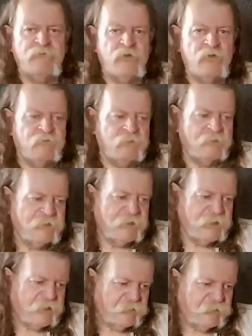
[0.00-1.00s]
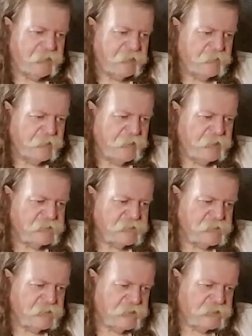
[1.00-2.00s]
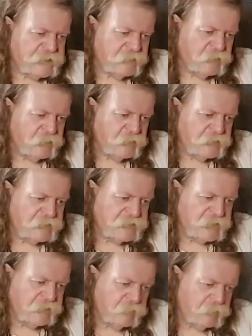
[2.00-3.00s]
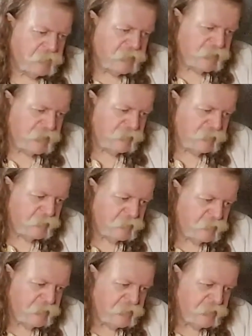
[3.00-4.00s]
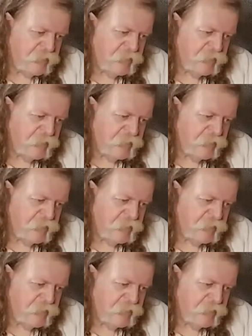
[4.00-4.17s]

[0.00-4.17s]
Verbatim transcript: movement down there. So let's have a look and see what we can have a look at.